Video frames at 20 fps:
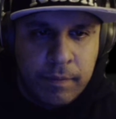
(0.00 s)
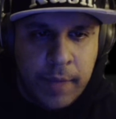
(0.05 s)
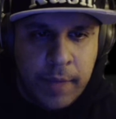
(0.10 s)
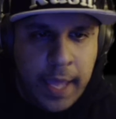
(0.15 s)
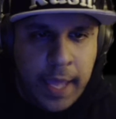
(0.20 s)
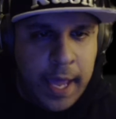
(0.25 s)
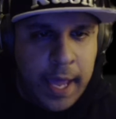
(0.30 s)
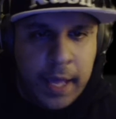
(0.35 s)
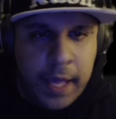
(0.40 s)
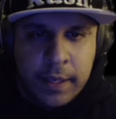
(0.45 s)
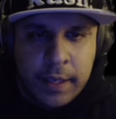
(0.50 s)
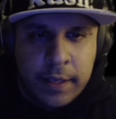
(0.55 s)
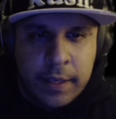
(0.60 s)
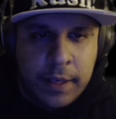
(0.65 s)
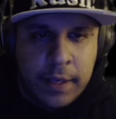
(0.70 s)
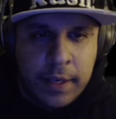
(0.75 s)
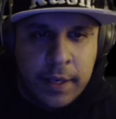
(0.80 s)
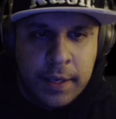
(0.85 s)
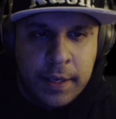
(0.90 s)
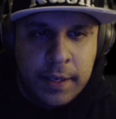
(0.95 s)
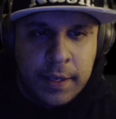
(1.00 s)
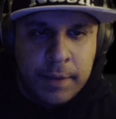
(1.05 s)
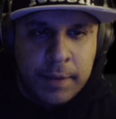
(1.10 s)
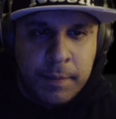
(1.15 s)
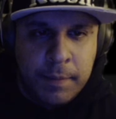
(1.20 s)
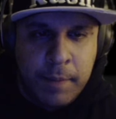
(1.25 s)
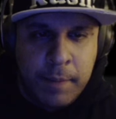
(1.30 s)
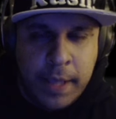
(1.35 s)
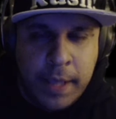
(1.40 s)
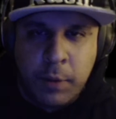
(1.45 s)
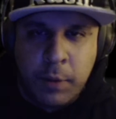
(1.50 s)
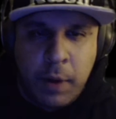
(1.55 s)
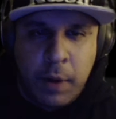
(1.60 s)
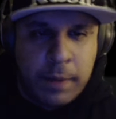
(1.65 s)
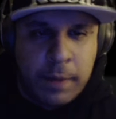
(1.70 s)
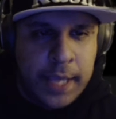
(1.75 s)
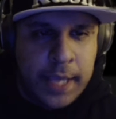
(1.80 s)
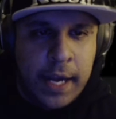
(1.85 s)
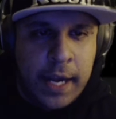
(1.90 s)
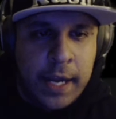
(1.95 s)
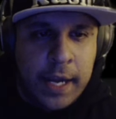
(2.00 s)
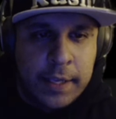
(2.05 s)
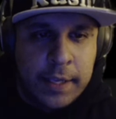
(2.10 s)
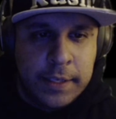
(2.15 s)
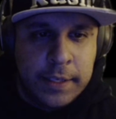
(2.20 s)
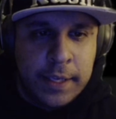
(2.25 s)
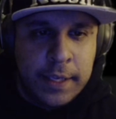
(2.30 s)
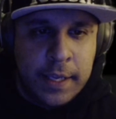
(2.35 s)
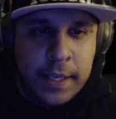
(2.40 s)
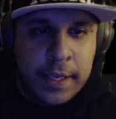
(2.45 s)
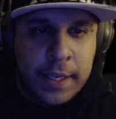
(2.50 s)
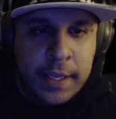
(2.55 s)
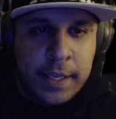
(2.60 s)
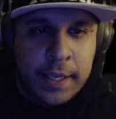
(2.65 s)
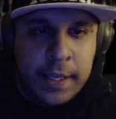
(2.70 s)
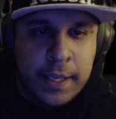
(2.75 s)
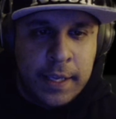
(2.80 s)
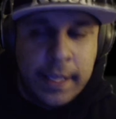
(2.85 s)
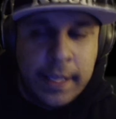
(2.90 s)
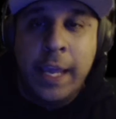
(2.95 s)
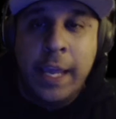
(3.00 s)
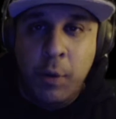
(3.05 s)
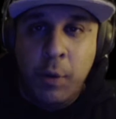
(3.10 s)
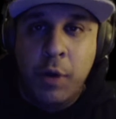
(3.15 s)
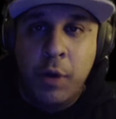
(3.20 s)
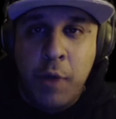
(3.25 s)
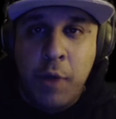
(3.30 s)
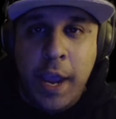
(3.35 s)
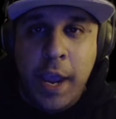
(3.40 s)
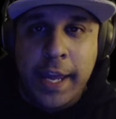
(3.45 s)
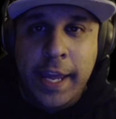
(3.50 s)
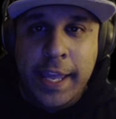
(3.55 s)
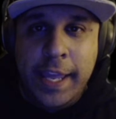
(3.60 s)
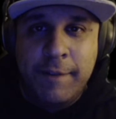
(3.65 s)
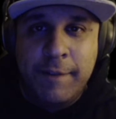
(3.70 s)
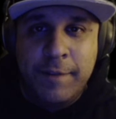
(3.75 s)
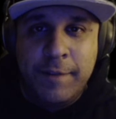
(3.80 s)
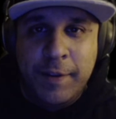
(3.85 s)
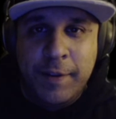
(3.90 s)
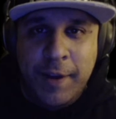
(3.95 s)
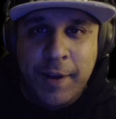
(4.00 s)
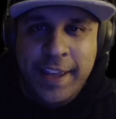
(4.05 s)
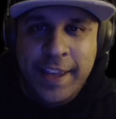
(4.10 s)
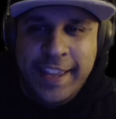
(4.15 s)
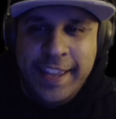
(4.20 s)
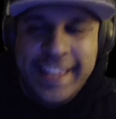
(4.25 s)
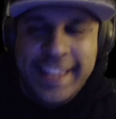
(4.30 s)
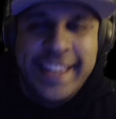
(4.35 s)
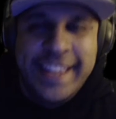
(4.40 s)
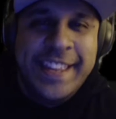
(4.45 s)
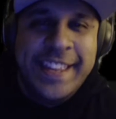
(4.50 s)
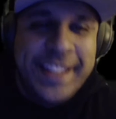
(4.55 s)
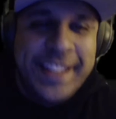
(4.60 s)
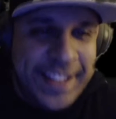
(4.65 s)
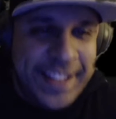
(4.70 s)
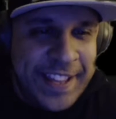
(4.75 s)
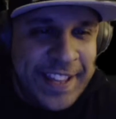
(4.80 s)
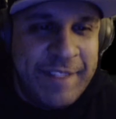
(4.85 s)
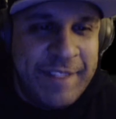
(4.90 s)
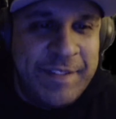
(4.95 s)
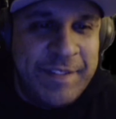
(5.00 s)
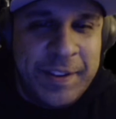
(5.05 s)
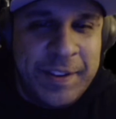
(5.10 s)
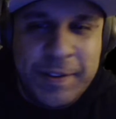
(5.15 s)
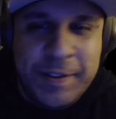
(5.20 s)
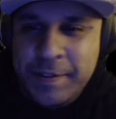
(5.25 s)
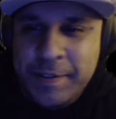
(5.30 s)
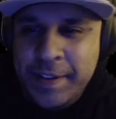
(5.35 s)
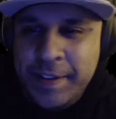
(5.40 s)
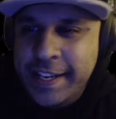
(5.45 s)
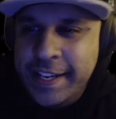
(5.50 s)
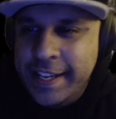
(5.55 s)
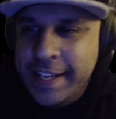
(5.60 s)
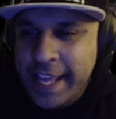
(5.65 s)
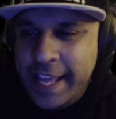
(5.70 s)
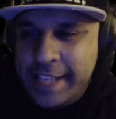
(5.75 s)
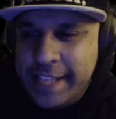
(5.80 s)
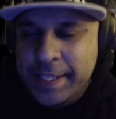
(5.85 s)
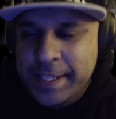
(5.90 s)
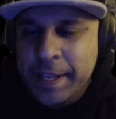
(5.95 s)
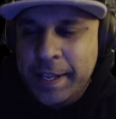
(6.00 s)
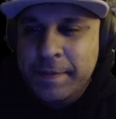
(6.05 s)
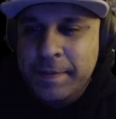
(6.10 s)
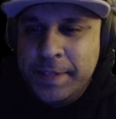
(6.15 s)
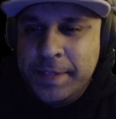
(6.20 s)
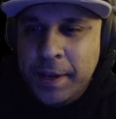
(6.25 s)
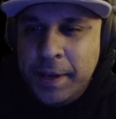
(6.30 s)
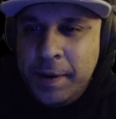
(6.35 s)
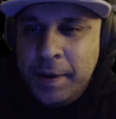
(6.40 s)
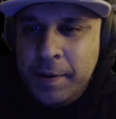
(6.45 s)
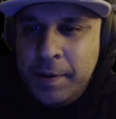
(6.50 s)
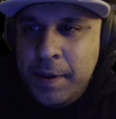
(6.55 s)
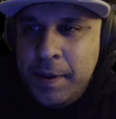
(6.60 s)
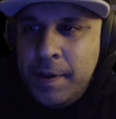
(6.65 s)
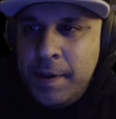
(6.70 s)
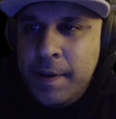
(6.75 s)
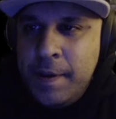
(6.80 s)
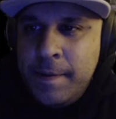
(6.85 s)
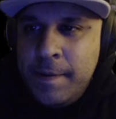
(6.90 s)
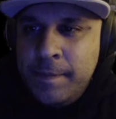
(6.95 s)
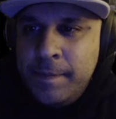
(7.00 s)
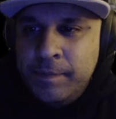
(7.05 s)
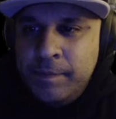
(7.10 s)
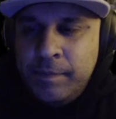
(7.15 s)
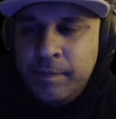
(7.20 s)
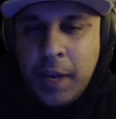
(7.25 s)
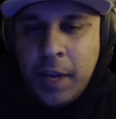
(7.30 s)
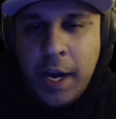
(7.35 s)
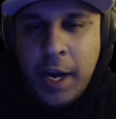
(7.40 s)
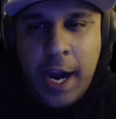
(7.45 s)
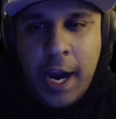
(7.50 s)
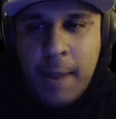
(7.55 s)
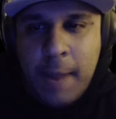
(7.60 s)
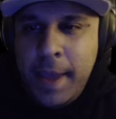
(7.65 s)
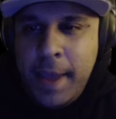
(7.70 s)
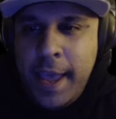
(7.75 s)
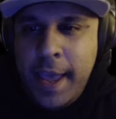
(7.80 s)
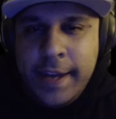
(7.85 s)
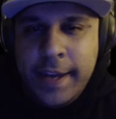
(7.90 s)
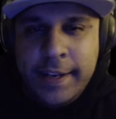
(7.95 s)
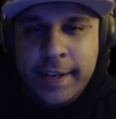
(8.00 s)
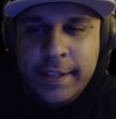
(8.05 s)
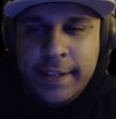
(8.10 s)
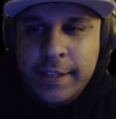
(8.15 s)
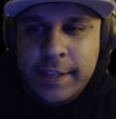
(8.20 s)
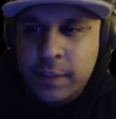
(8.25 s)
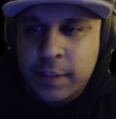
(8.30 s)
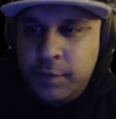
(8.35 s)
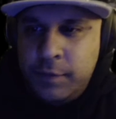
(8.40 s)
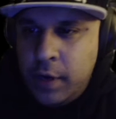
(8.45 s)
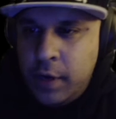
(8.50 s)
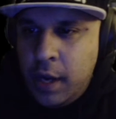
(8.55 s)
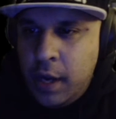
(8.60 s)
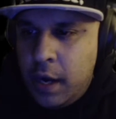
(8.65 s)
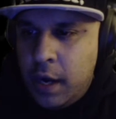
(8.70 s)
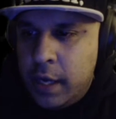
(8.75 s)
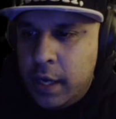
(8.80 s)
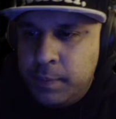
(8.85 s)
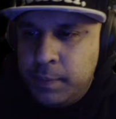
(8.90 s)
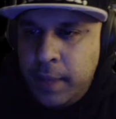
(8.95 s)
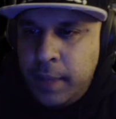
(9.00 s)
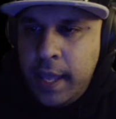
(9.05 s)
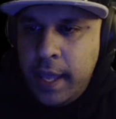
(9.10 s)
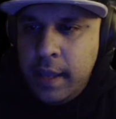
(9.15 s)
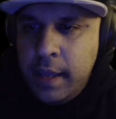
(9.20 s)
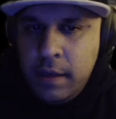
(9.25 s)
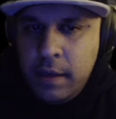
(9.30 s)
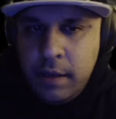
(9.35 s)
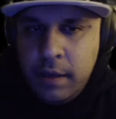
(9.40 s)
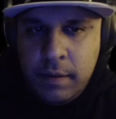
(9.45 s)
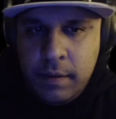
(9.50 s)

yeah. Basically what I'm saying is, get one ready if you into that stuff, so. Alright, man. This is for y'all. Let's play it.